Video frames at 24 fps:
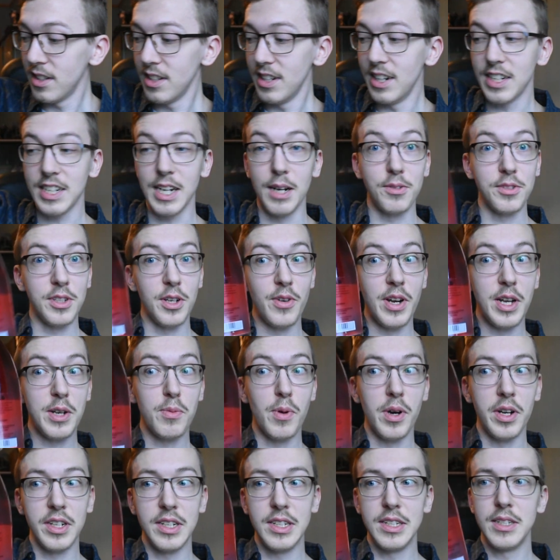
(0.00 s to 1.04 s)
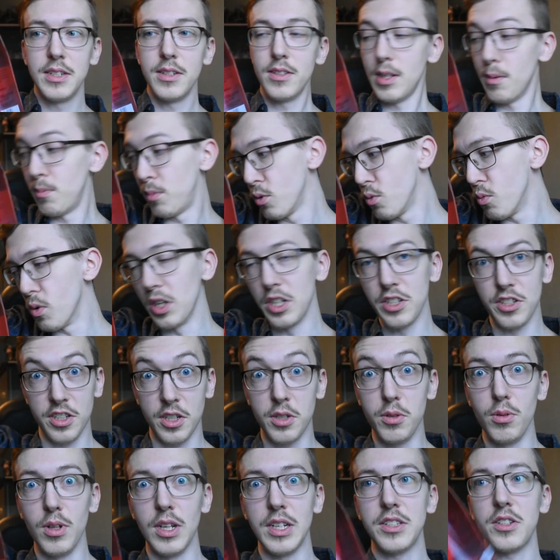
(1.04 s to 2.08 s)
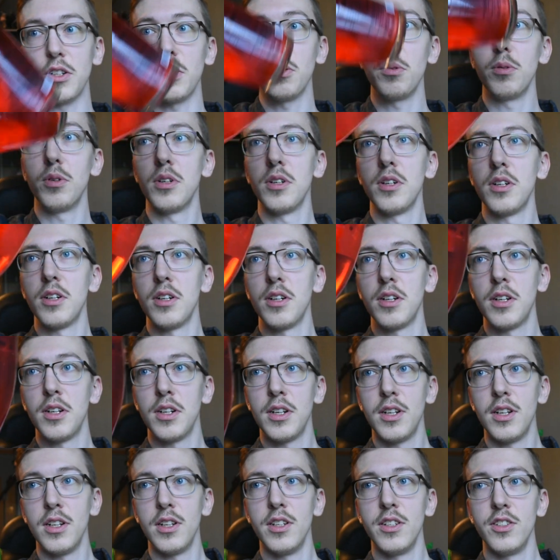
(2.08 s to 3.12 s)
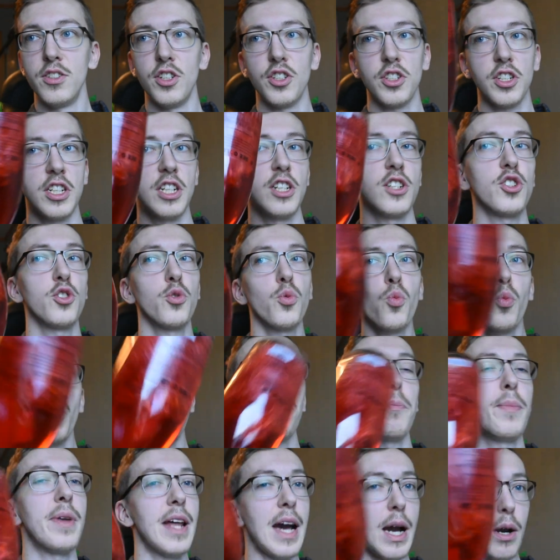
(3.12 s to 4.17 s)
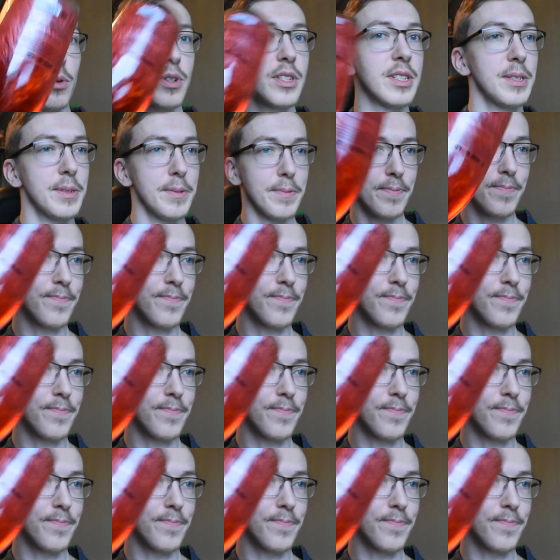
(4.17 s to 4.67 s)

Here comes the red one. The blue one is the coolest though. Just gonna whip it out.